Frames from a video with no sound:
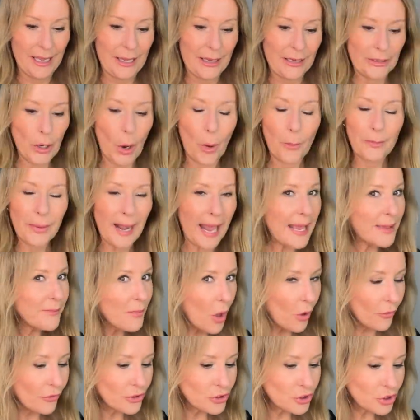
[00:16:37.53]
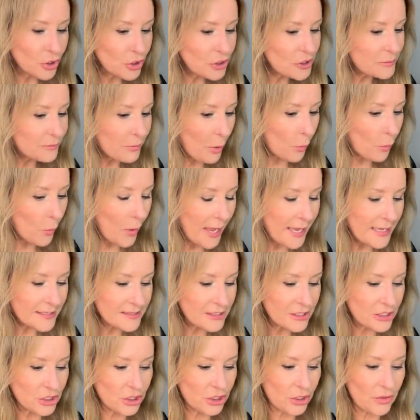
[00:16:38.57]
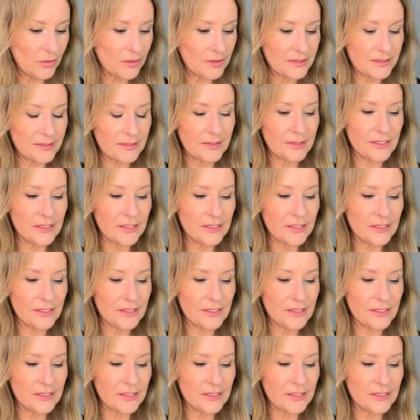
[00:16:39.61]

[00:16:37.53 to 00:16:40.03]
Not blame it on the juice, but where's the juice?